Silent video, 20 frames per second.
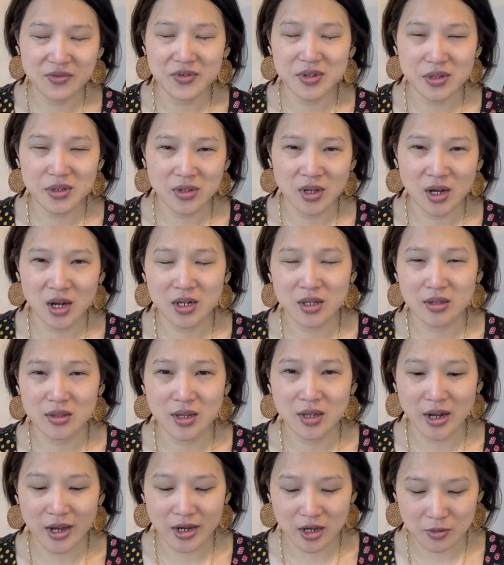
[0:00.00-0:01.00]
it's not,
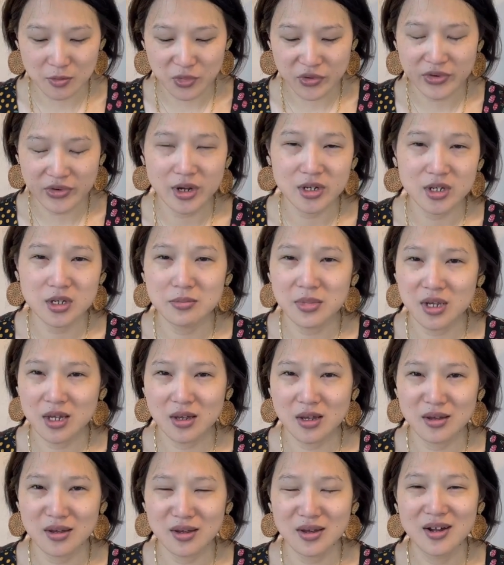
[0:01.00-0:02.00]
then I can move on to
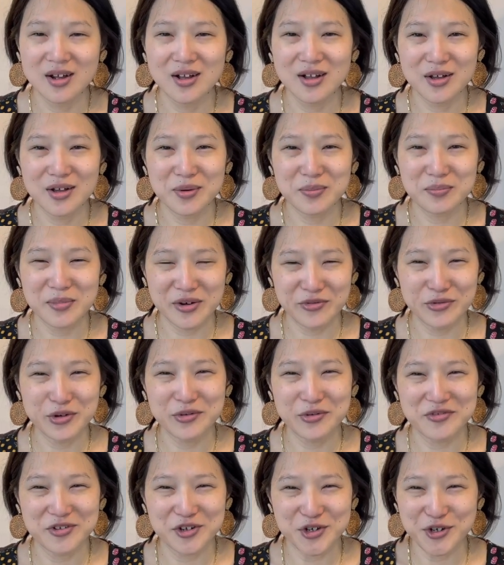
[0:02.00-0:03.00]
making my
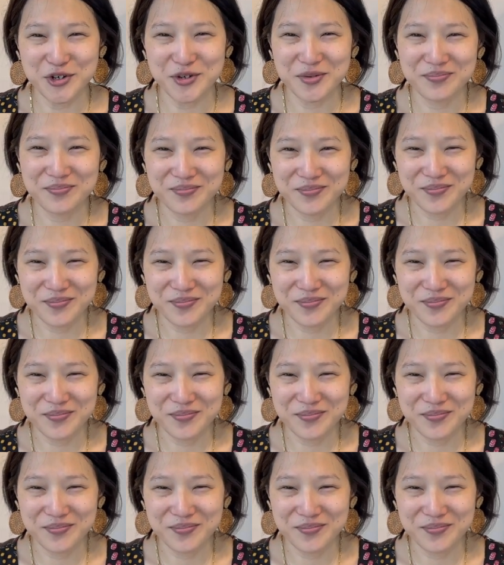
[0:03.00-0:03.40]
real version.